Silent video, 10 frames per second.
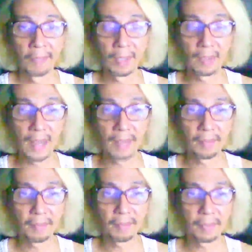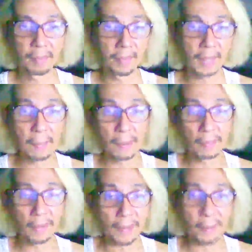Right?
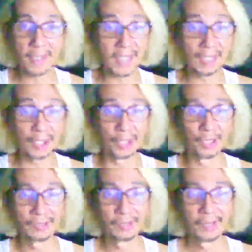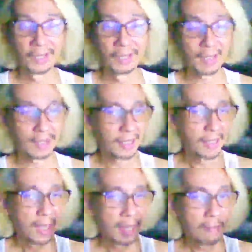Magkaibang side to. Right?
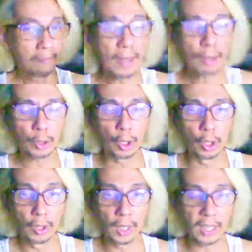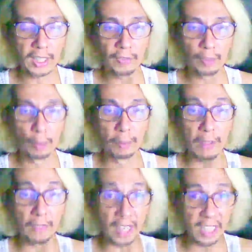Mikoto is fueled by
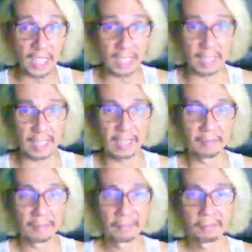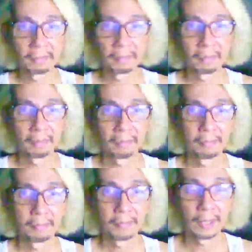vengeance.
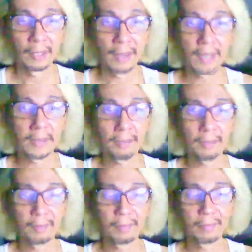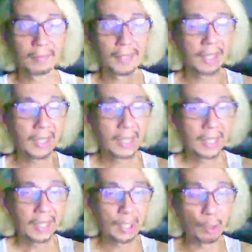Alright?
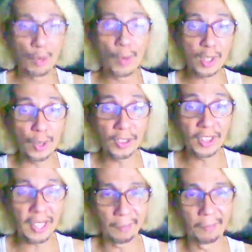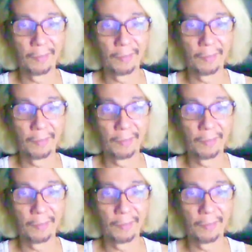He only wants one thing.